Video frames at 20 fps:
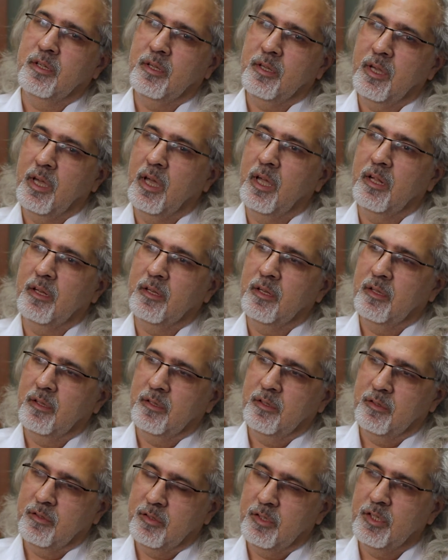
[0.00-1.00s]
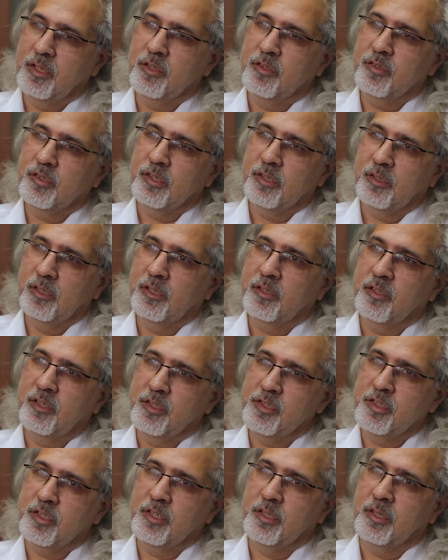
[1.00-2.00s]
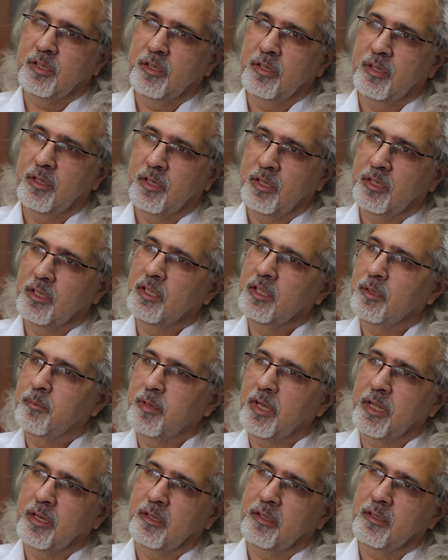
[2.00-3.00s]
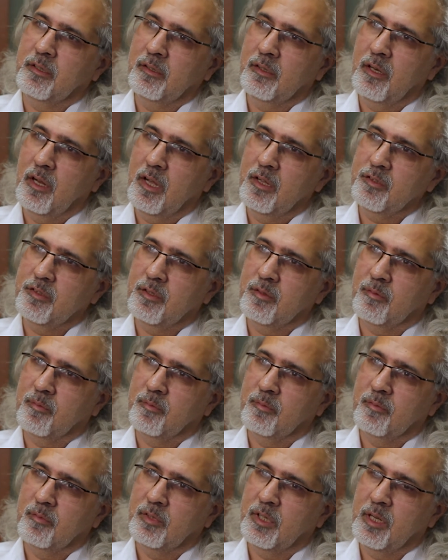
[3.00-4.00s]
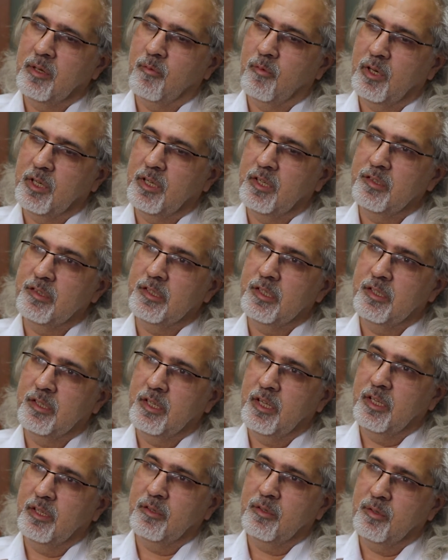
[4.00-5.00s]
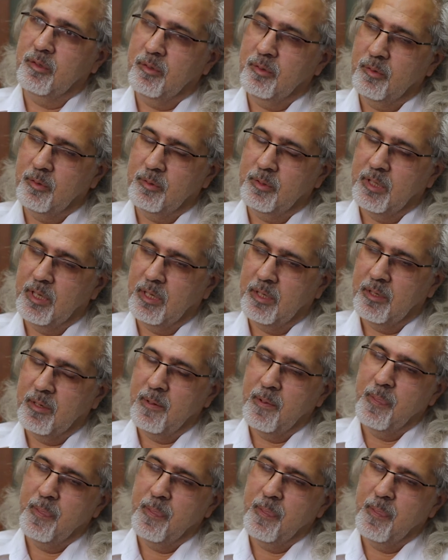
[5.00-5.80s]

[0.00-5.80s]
can teach literature in an American classroom, right? What does it take to do that?